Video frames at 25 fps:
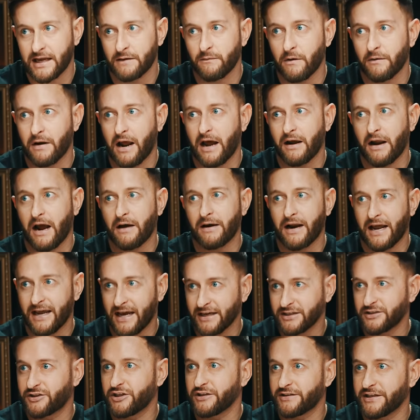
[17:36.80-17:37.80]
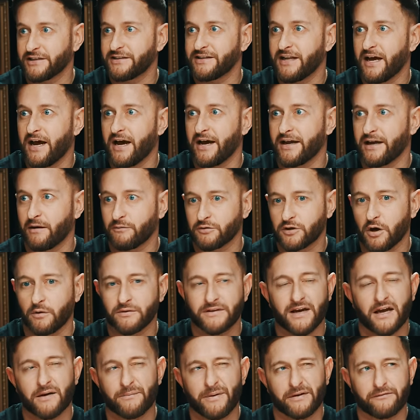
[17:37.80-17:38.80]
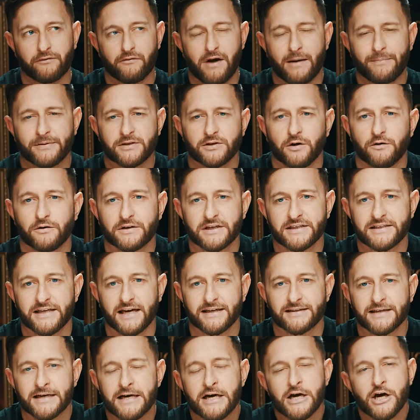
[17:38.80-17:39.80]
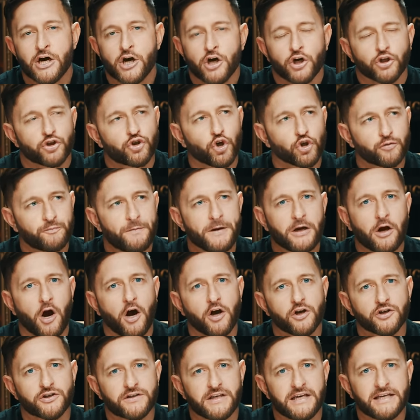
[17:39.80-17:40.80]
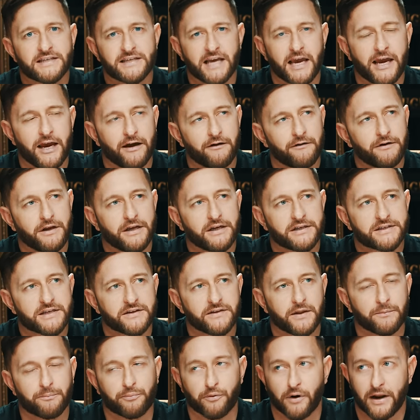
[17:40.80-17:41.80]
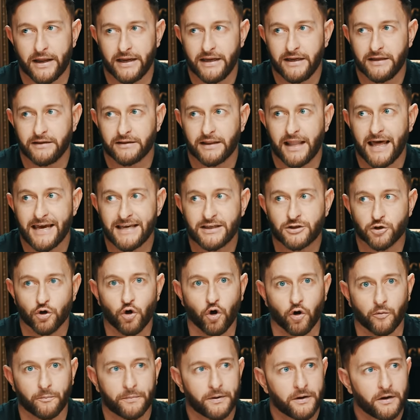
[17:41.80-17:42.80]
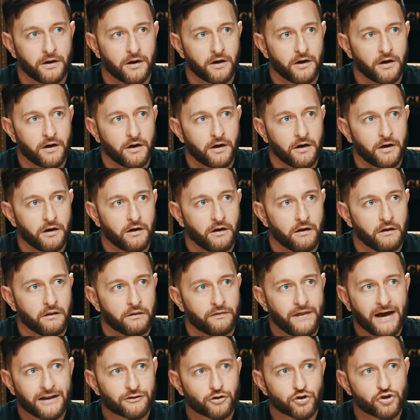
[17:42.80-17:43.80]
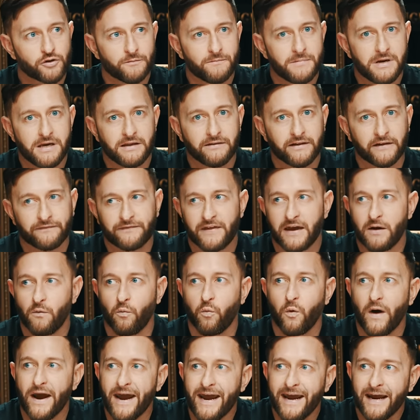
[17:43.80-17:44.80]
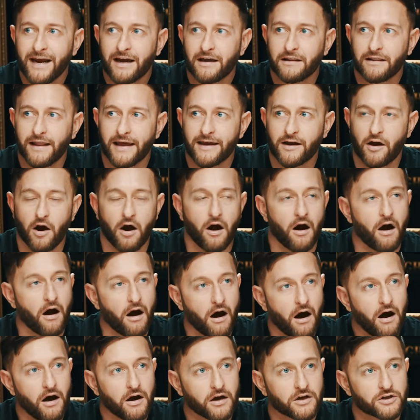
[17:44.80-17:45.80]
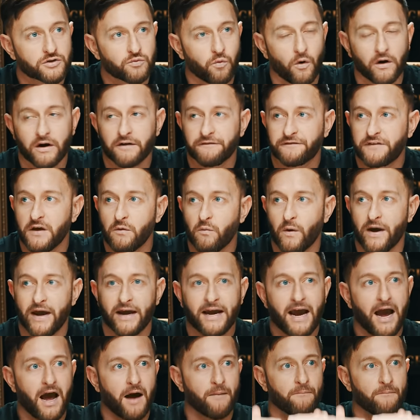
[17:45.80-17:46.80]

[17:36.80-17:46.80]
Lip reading: night, and I asked you, didn't I? I was going down a bit of a rabbit hole, and I said, just because these areas in the brain light up, that doesn't mean that they work like ours. What if they work at